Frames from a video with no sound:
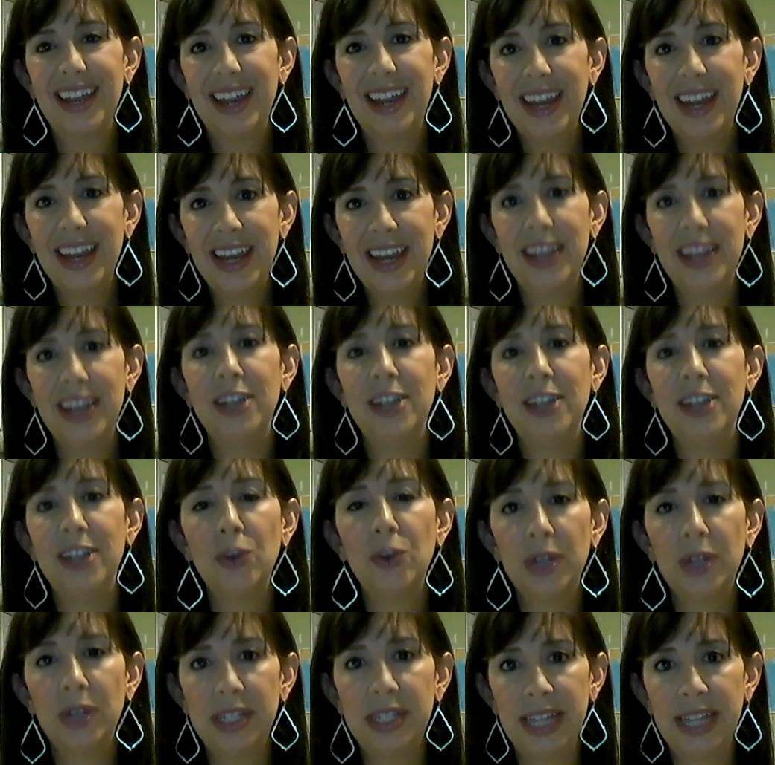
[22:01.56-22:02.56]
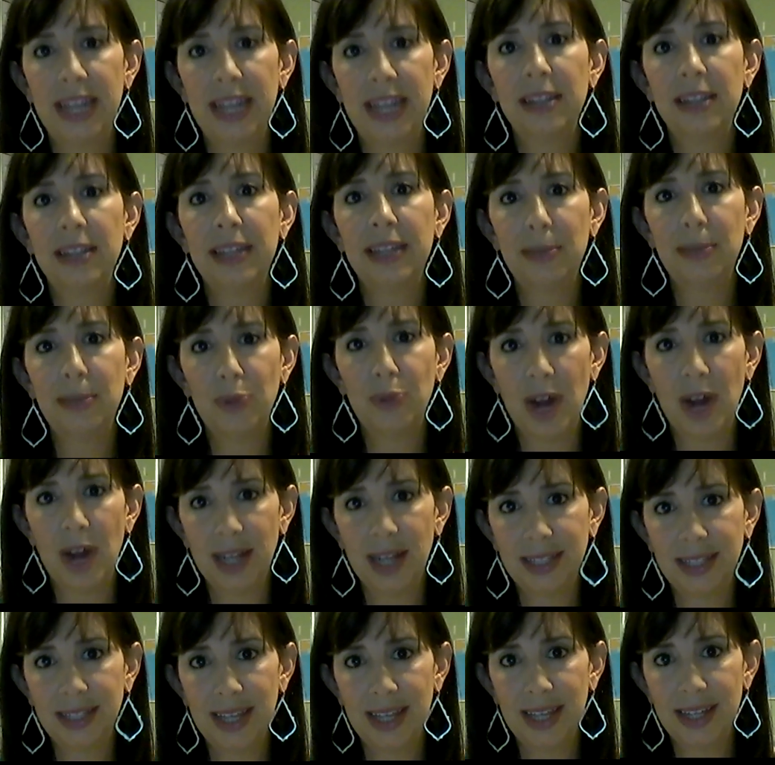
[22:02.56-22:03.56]
in your daily
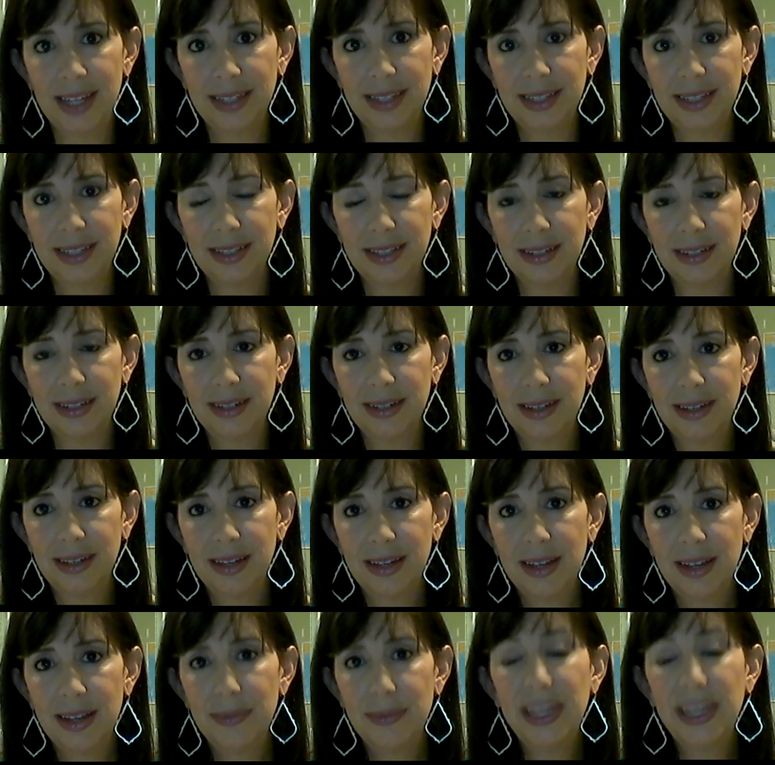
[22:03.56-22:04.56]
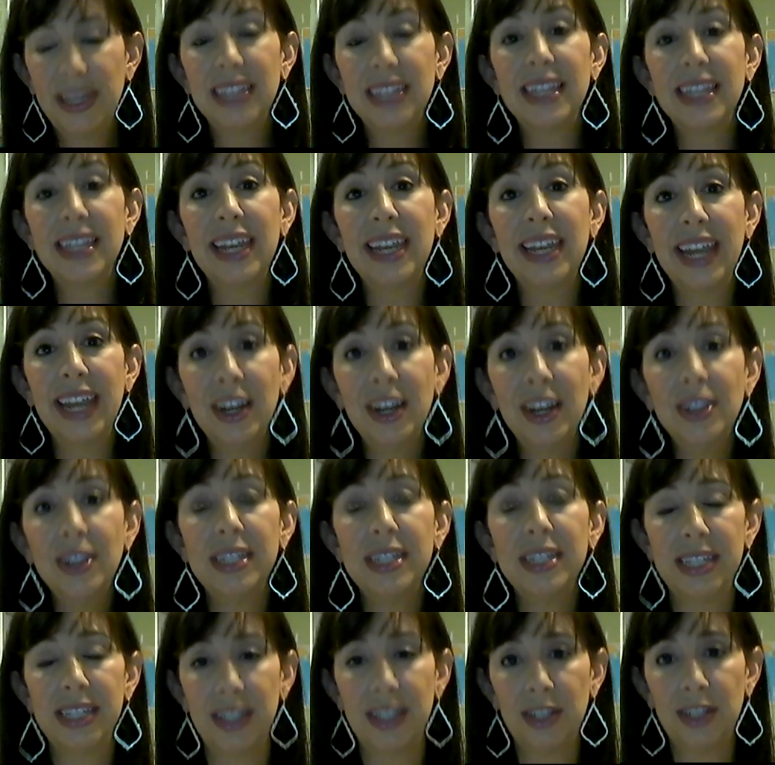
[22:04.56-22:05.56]
process? Because I
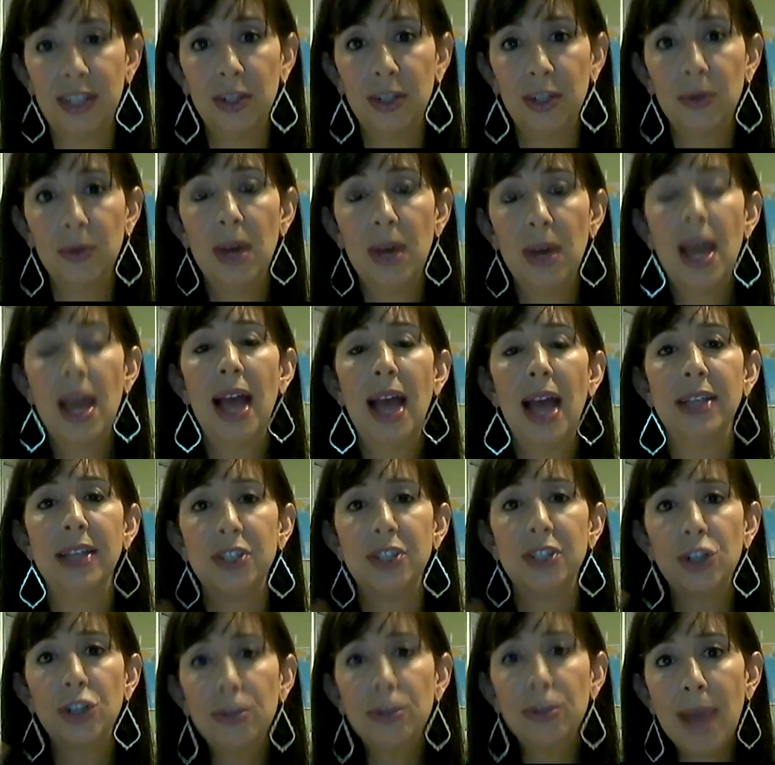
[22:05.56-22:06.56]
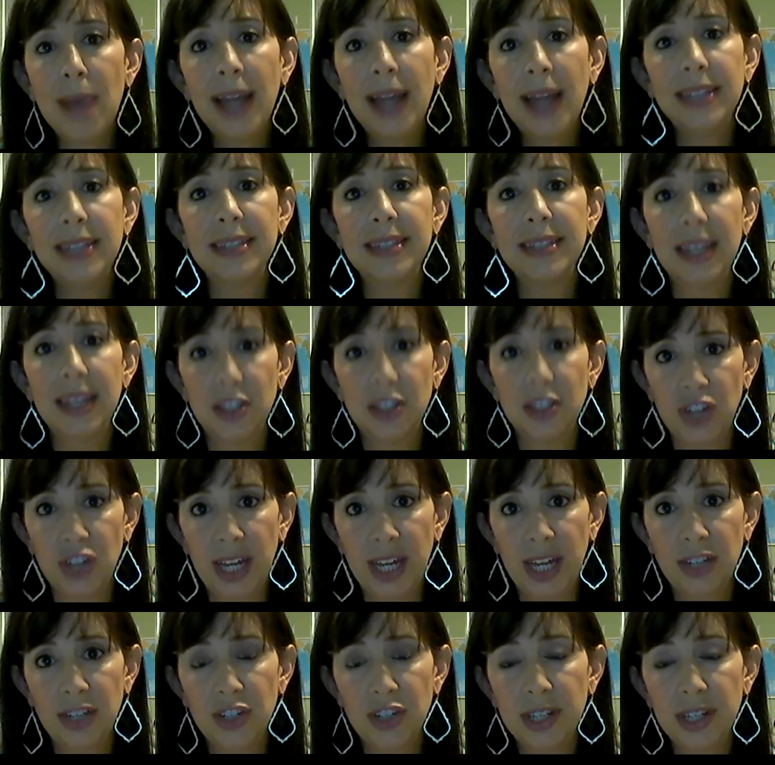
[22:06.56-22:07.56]
guarantee you, as your mindset
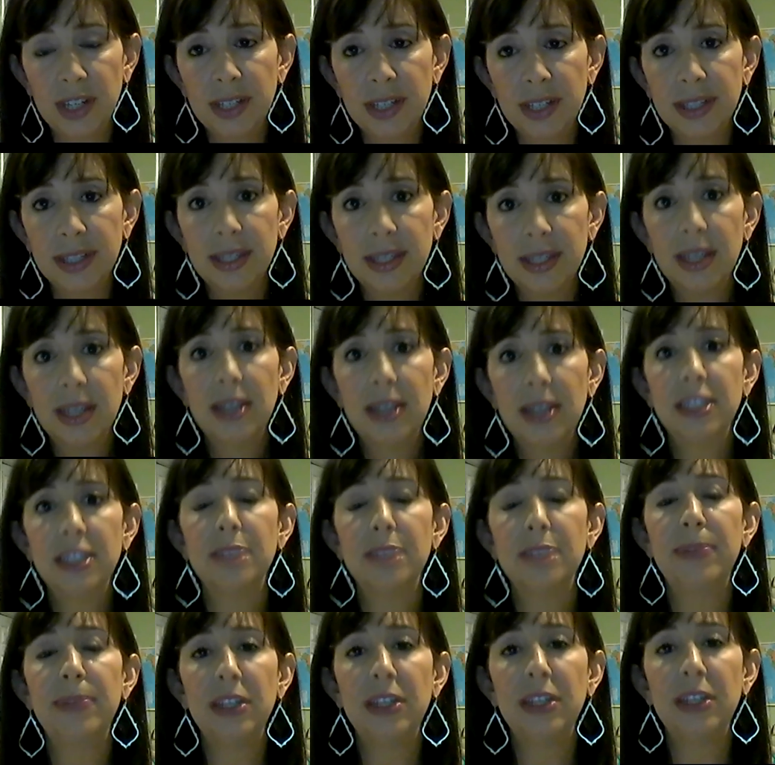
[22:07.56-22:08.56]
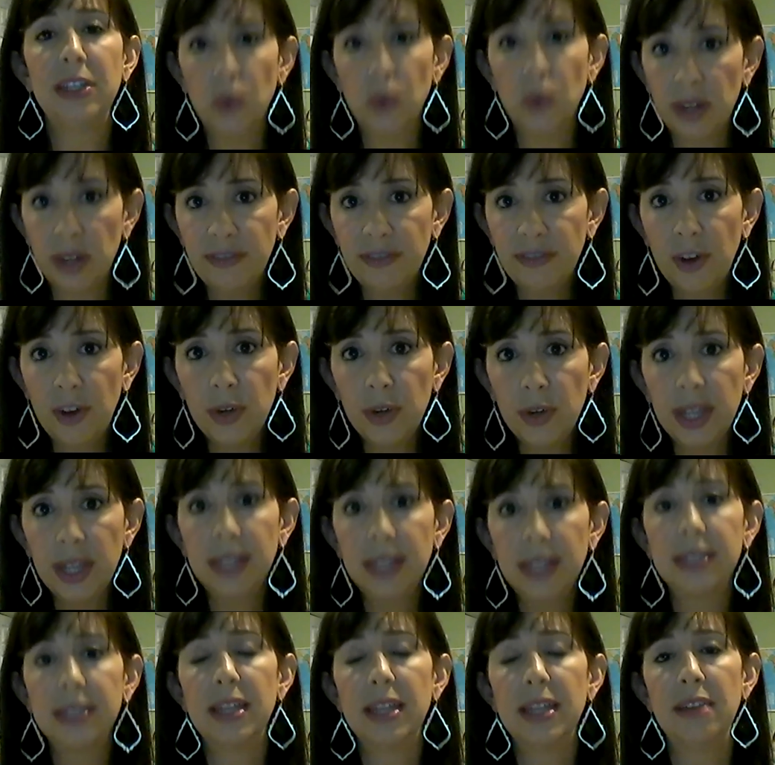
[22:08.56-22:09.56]
changes to be joy
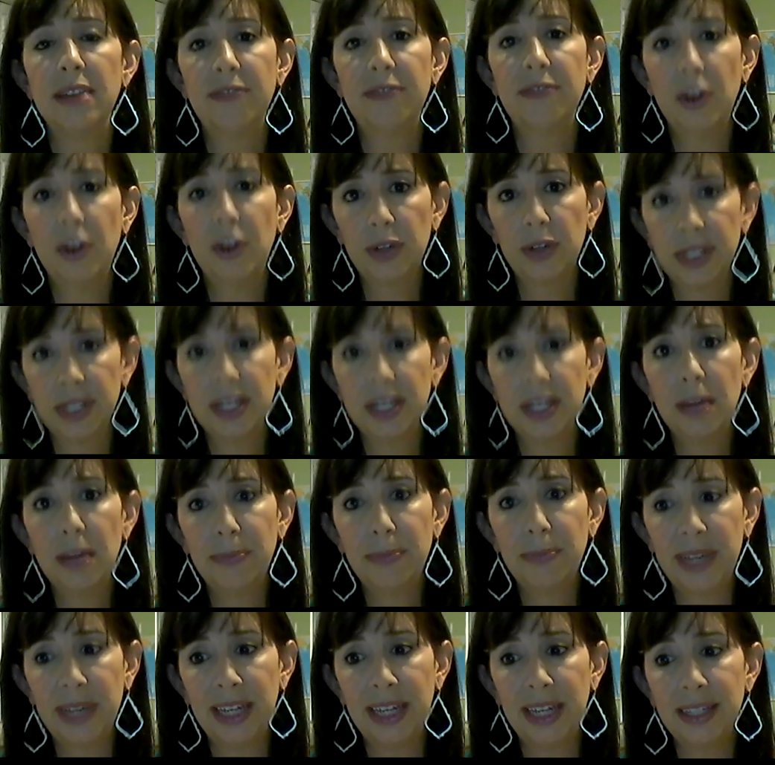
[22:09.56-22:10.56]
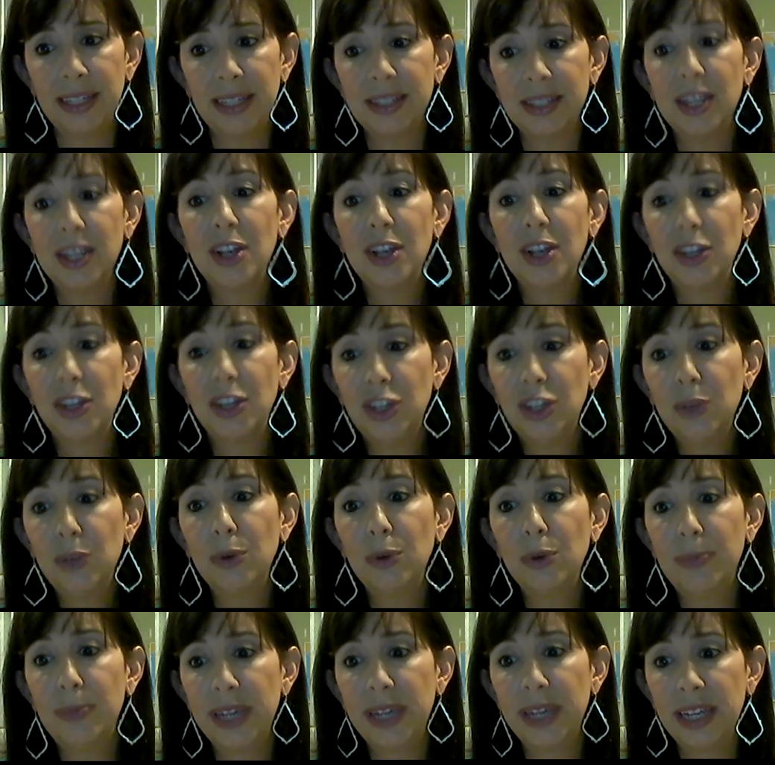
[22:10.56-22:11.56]
focused and focused on peace, you
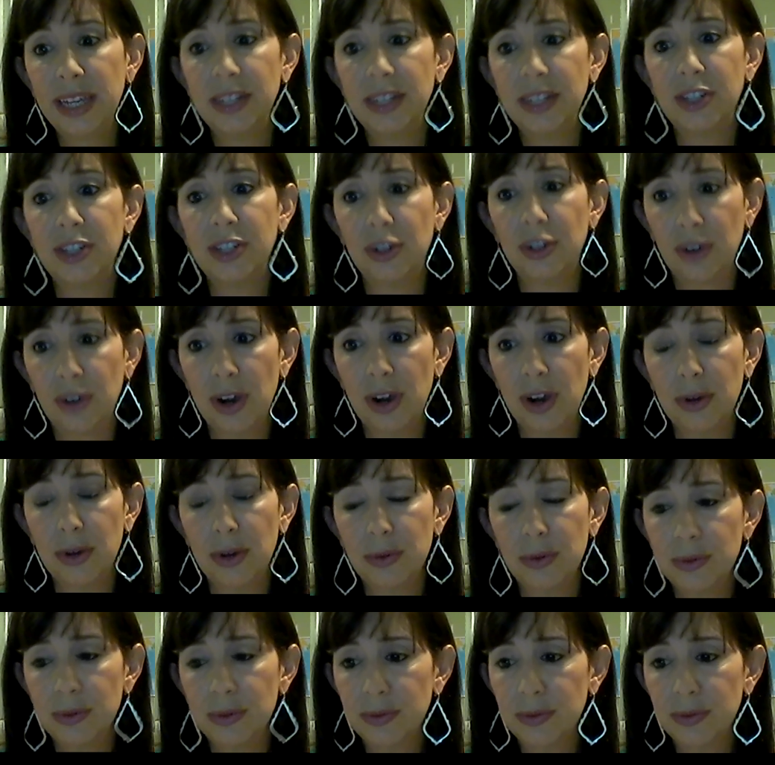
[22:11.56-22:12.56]
will begin to grow.